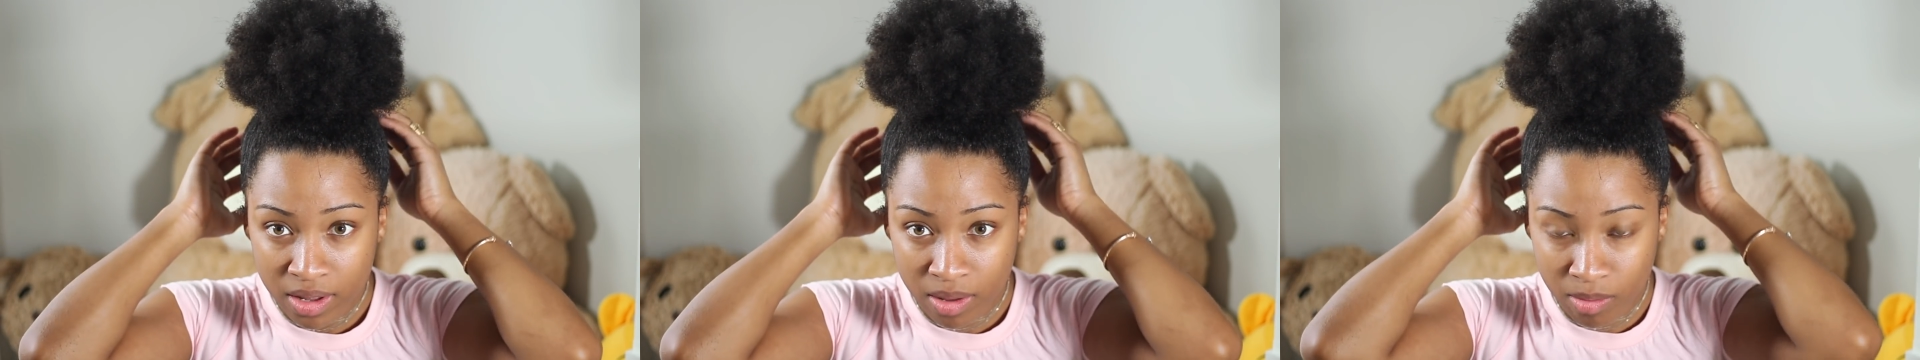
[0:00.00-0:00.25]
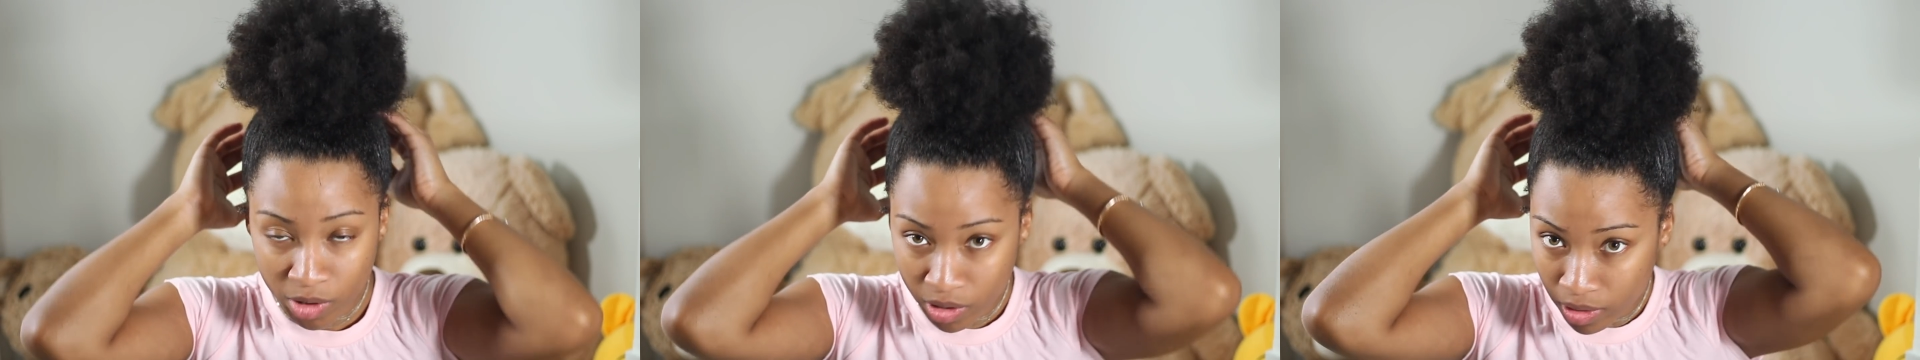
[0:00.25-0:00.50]

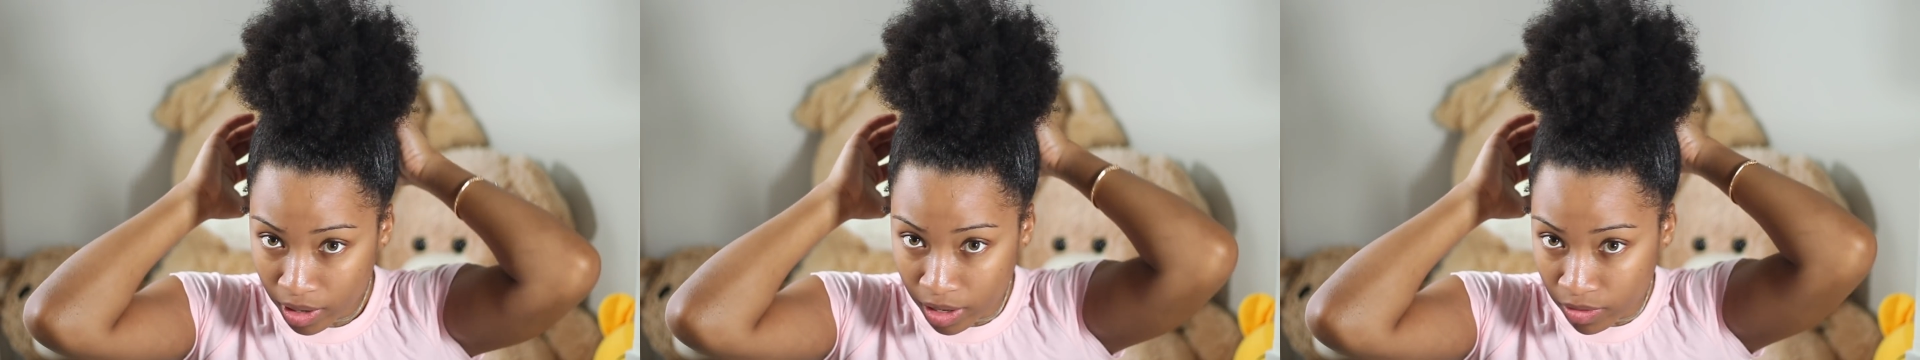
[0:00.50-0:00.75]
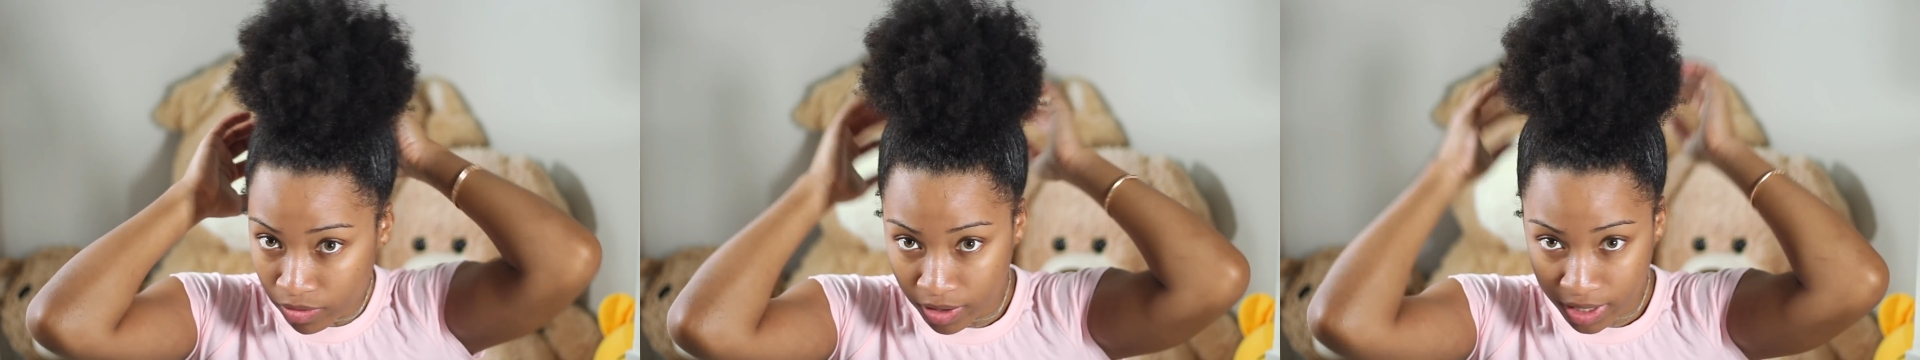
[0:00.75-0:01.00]
I'm gonna go
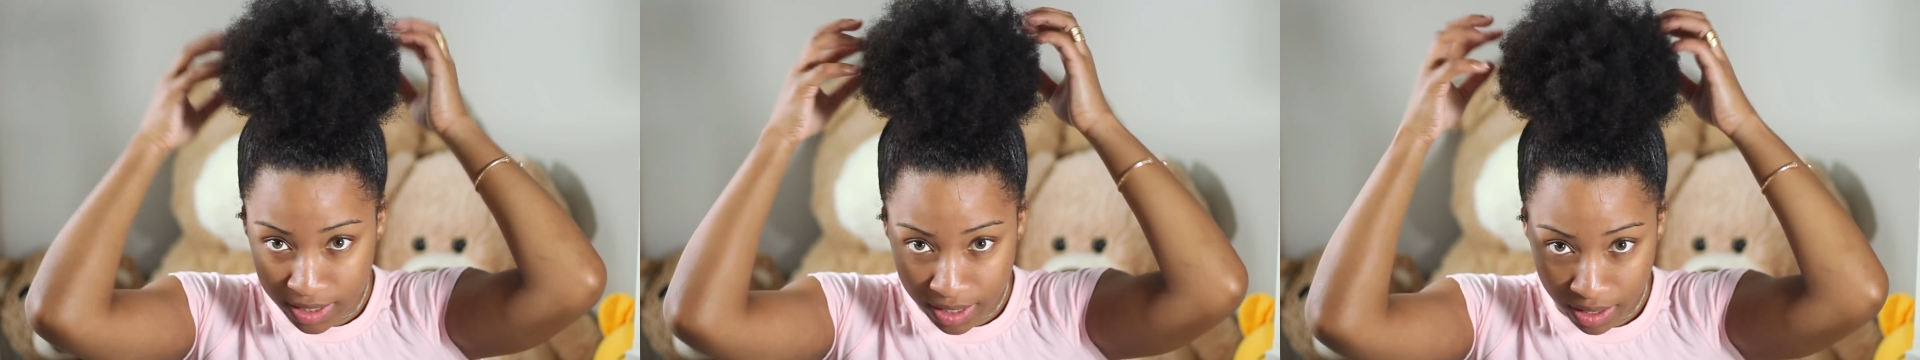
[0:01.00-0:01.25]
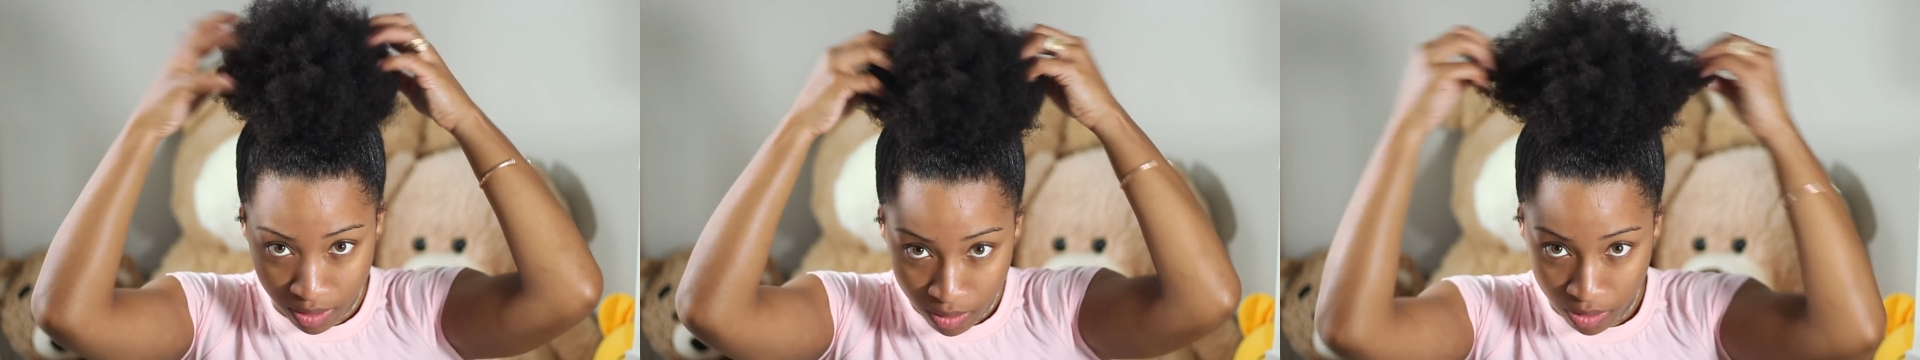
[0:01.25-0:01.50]
ahead and fix
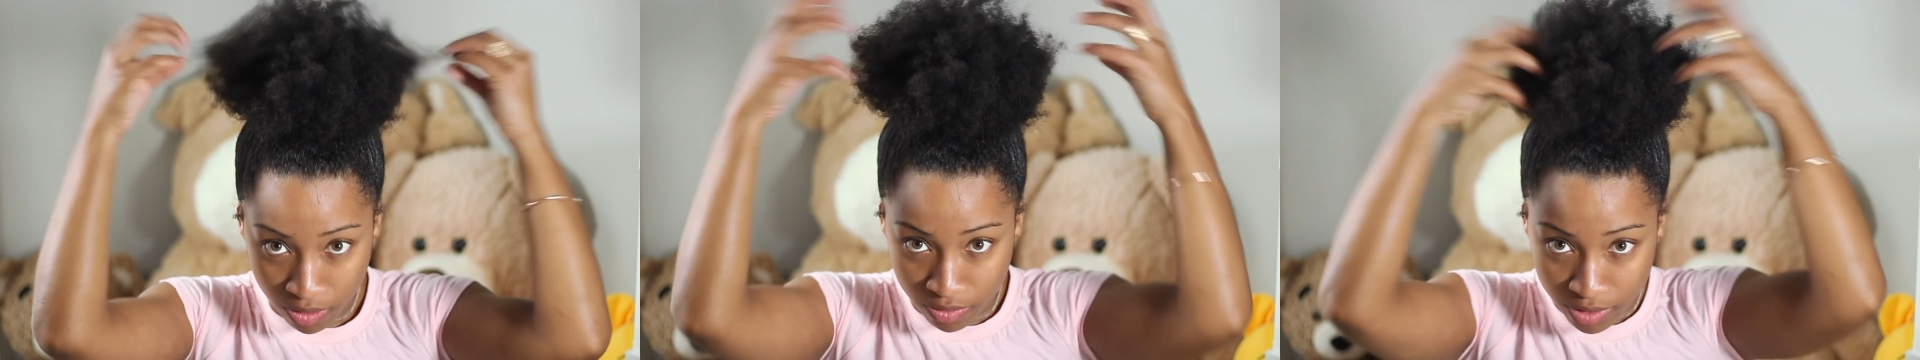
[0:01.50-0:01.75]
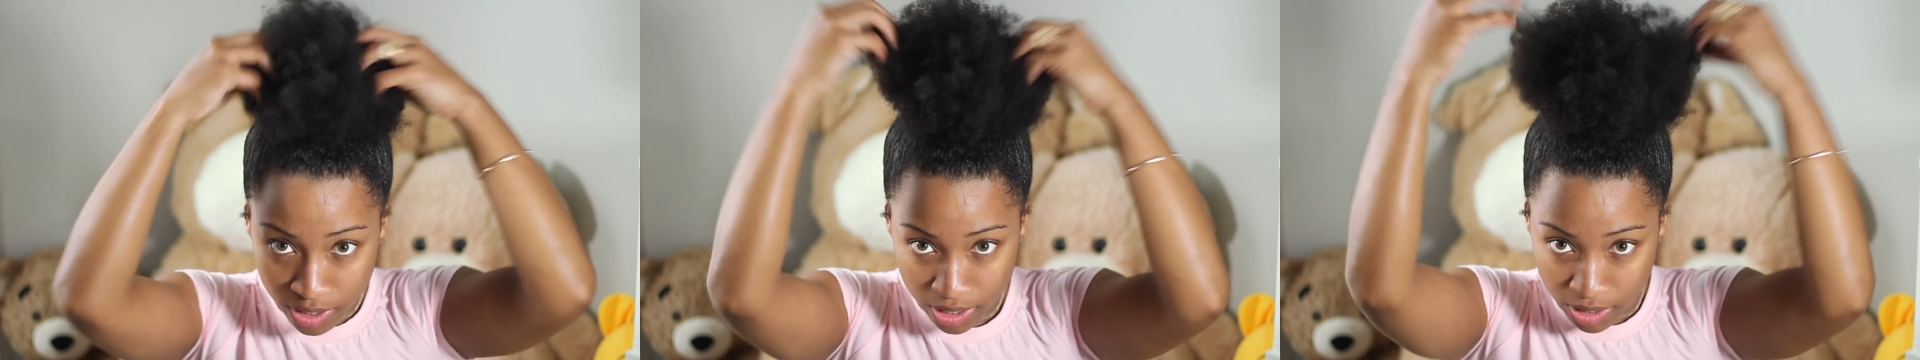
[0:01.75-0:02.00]
that off
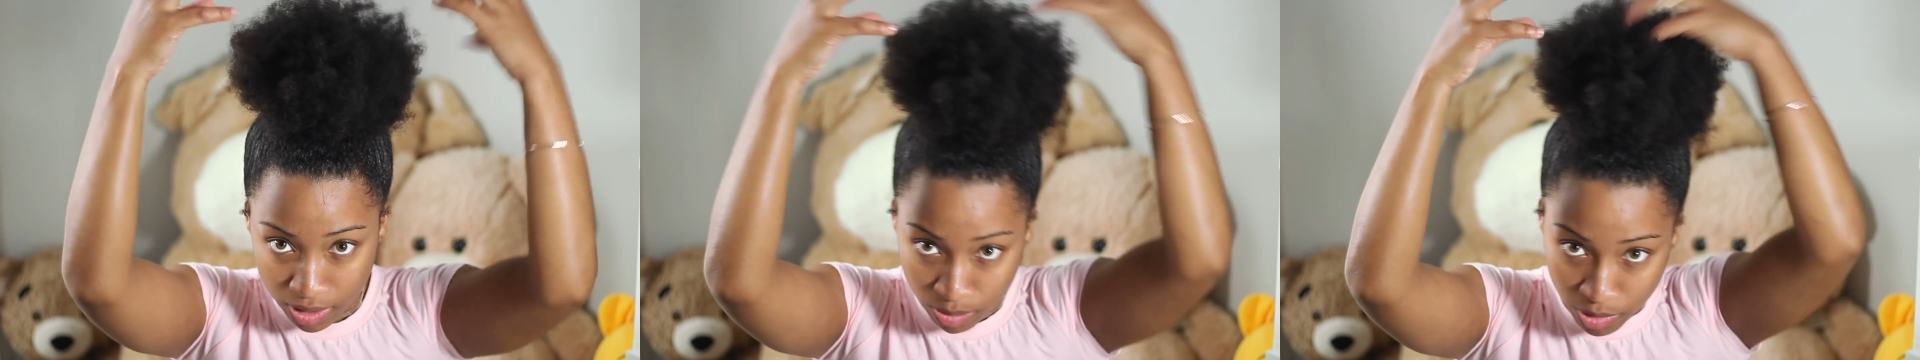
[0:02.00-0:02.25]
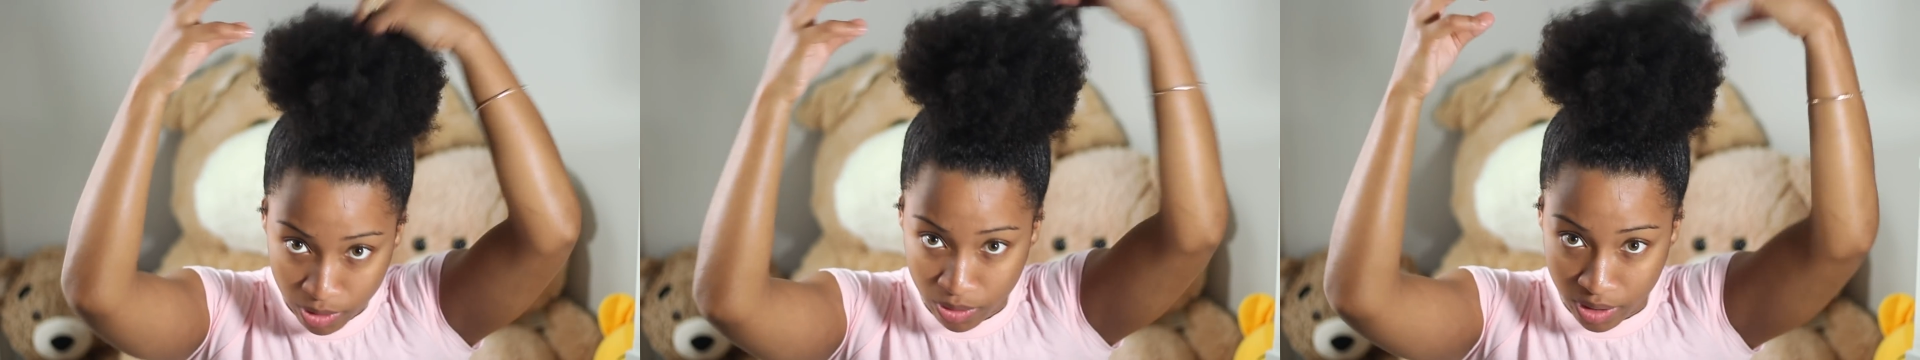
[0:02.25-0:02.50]

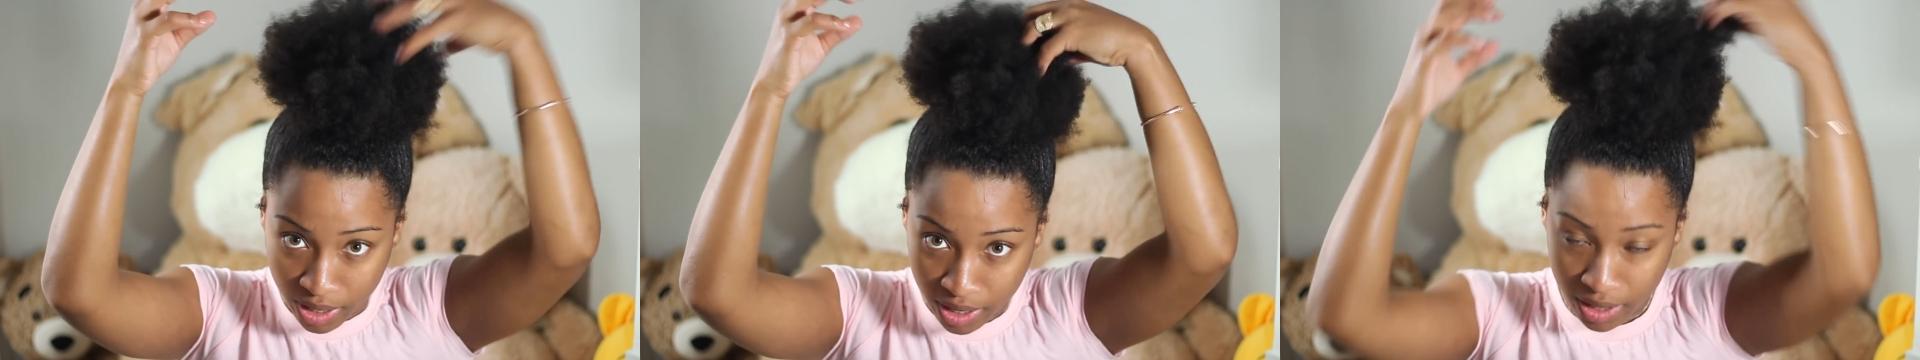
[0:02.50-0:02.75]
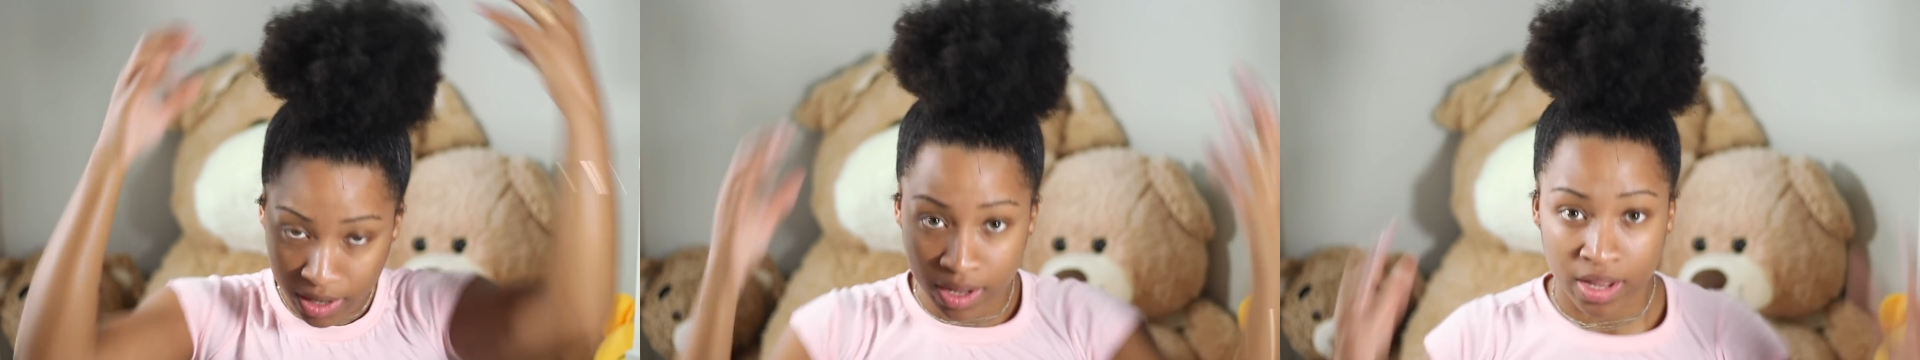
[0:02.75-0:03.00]
camera,
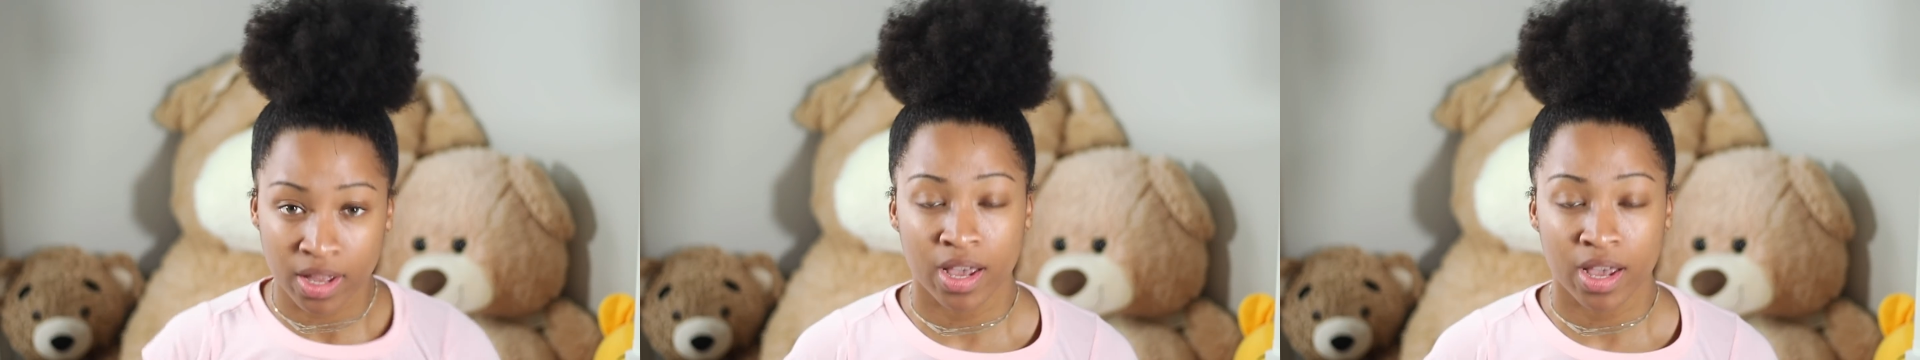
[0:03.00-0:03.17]
okay?